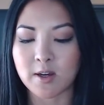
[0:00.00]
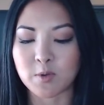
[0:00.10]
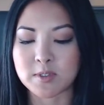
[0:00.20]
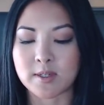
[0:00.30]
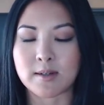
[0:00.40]
I
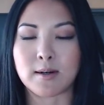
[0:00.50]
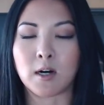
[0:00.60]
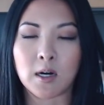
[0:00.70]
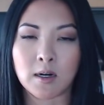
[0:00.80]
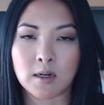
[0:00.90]
was like, oh,
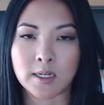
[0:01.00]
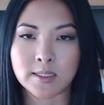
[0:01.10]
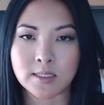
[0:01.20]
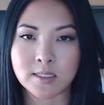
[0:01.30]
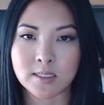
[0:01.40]
I
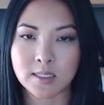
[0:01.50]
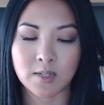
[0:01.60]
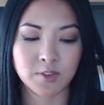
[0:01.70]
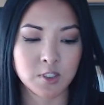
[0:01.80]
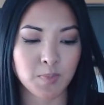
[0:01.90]
need to
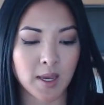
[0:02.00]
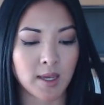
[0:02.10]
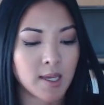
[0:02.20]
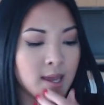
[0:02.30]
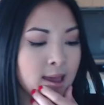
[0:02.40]
get this
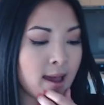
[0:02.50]
bag.